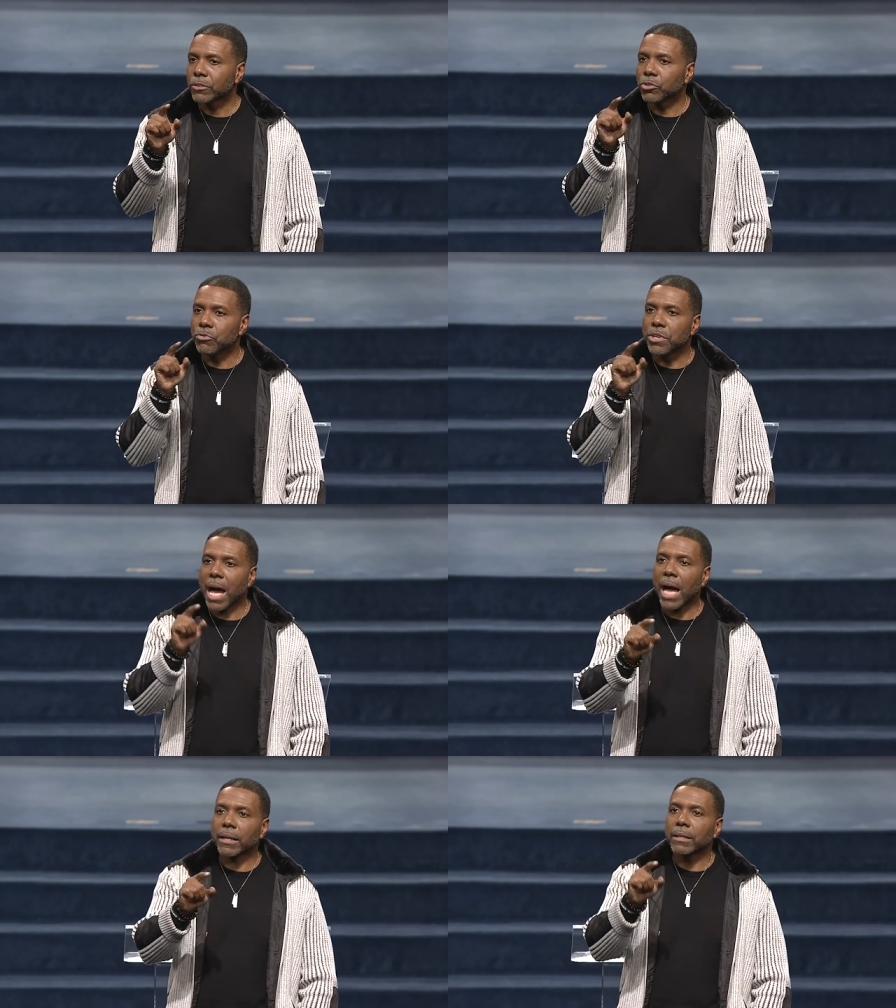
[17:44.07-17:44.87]
Do
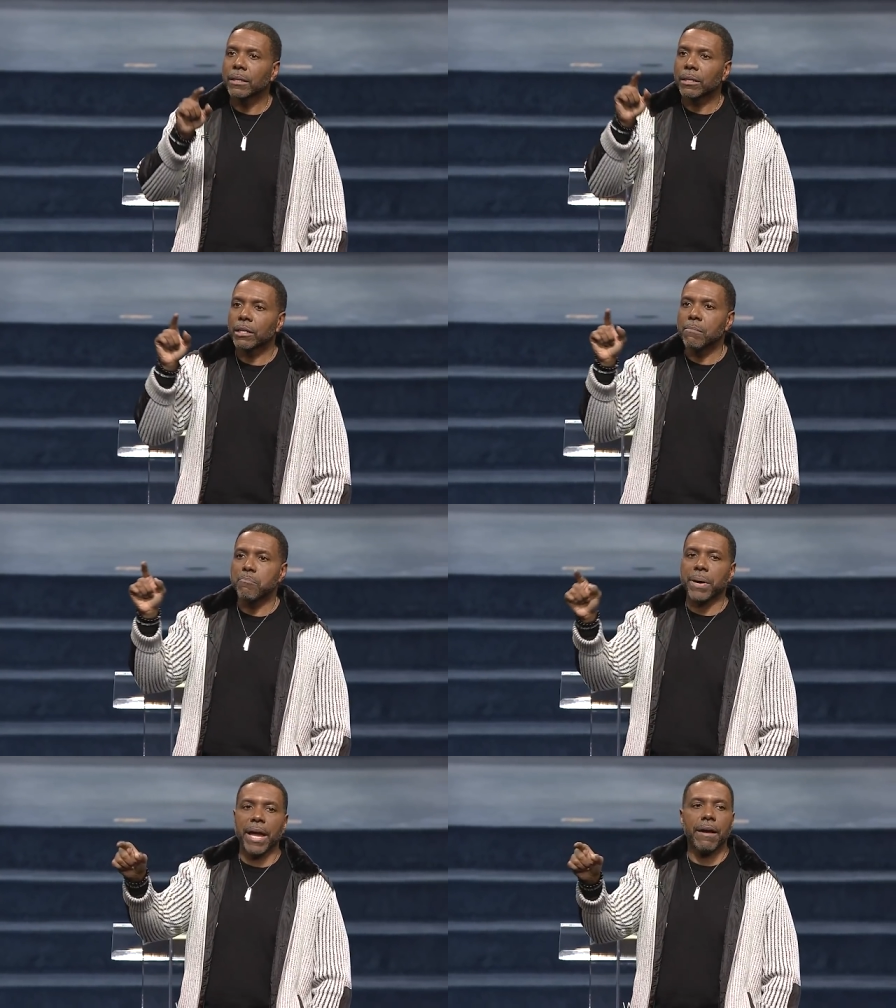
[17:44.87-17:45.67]
not
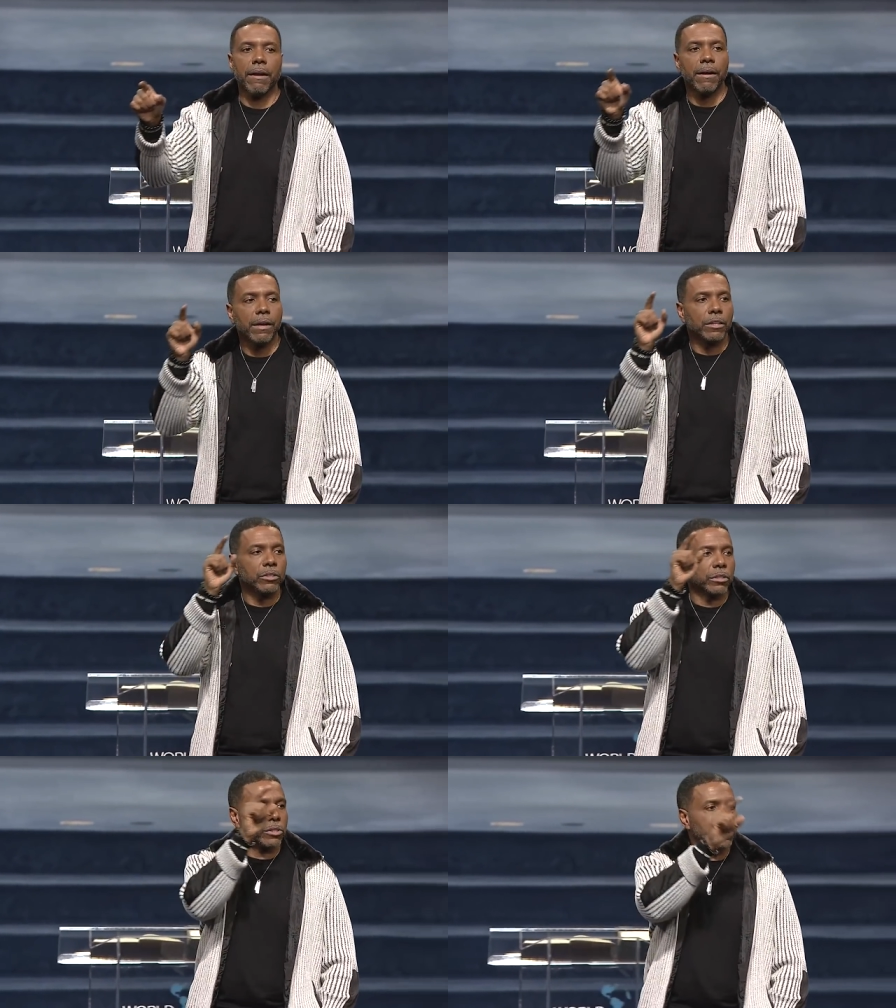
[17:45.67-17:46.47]
compare
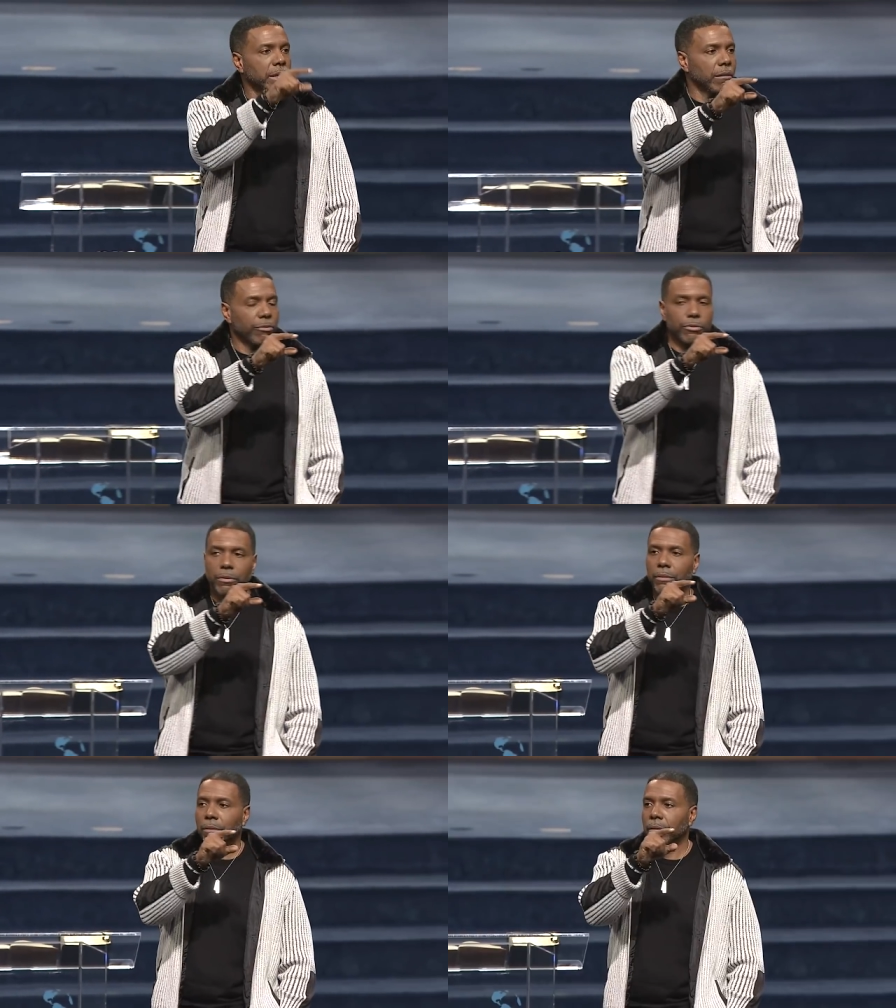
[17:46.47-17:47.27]
yourself.
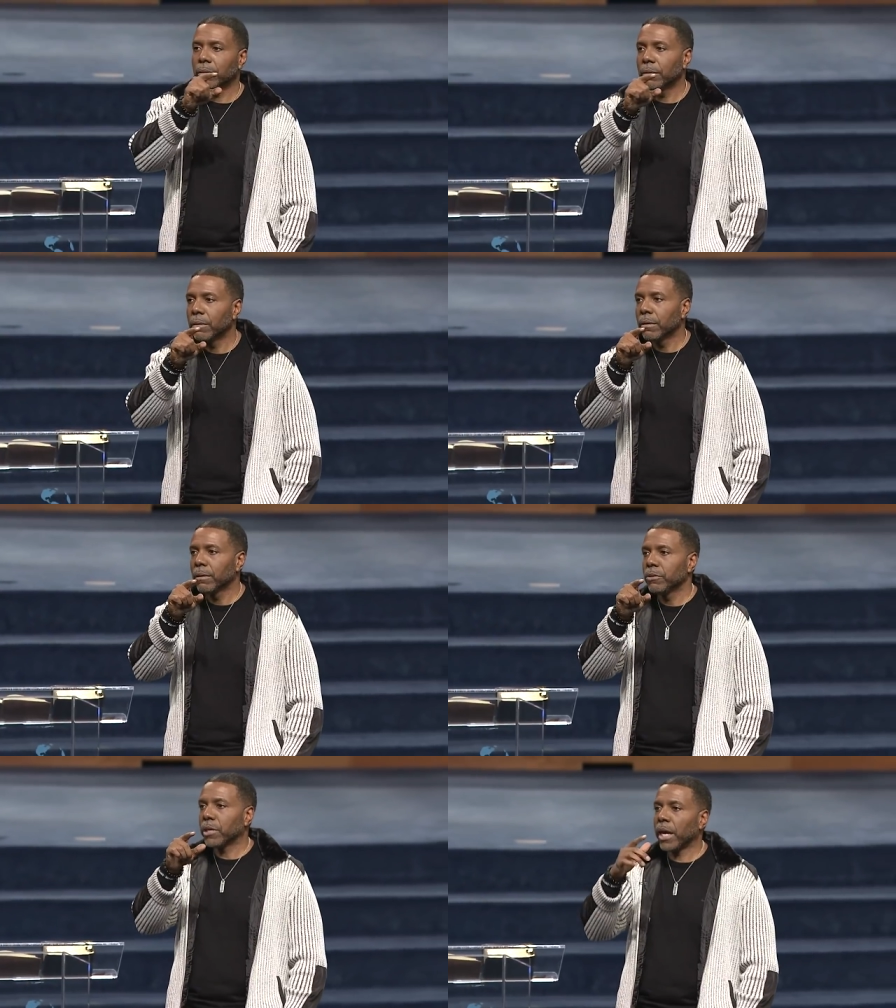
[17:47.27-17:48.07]

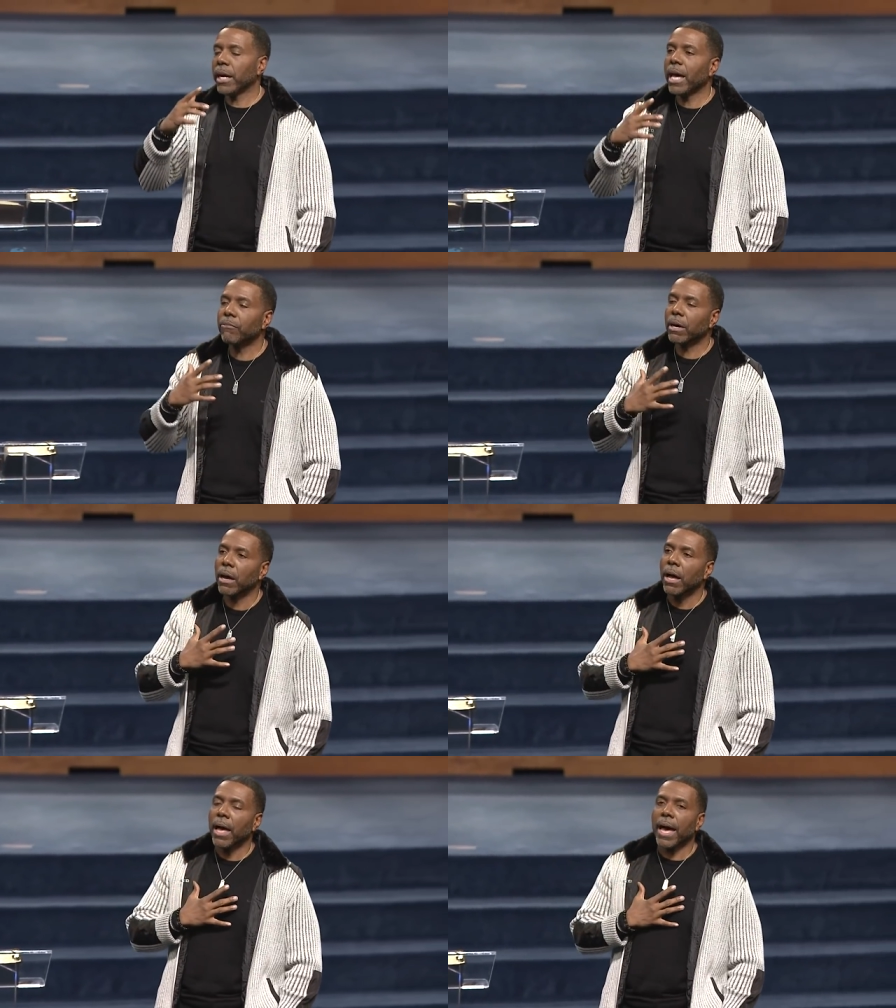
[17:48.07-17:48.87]
You can't have a,
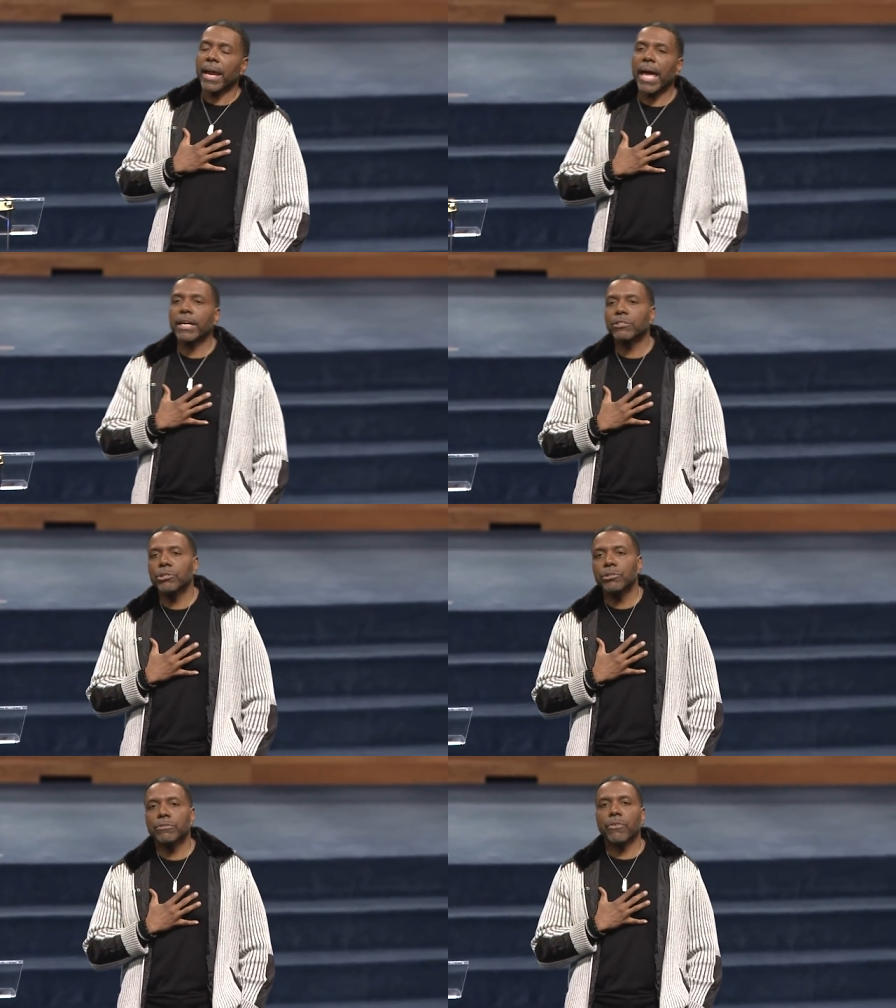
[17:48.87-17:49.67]
an
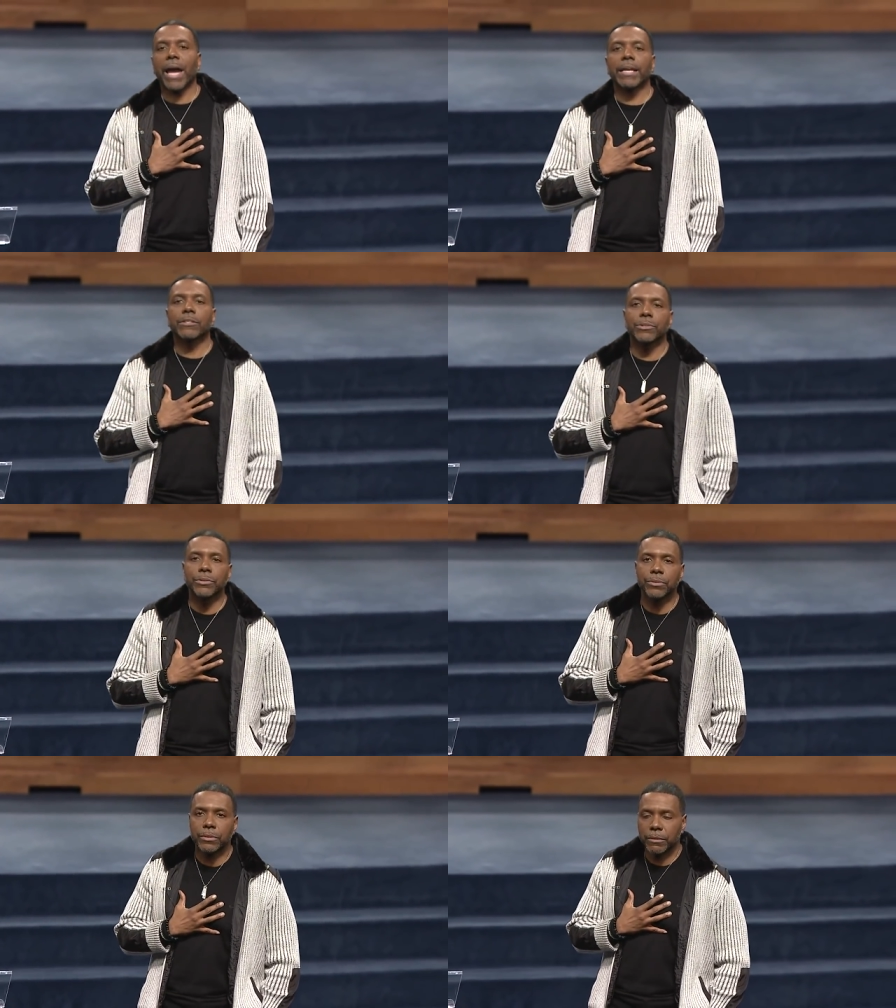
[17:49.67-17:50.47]
attitude of gratitude